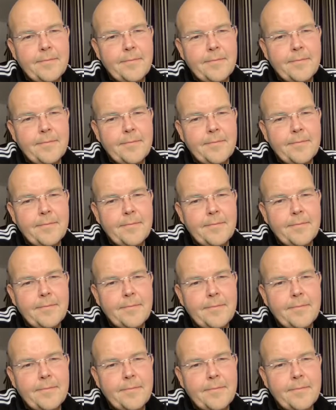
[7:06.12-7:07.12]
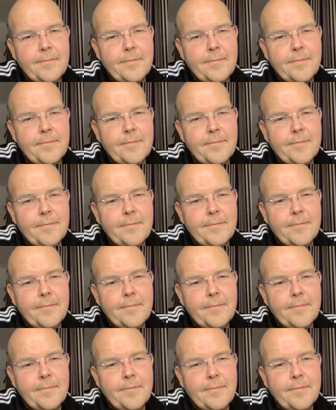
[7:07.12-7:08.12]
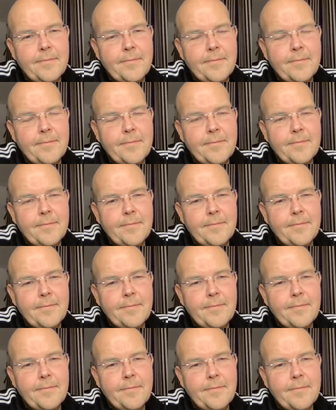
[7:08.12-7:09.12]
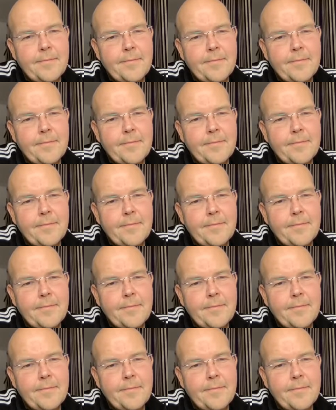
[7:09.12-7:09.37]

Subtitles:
[no speech]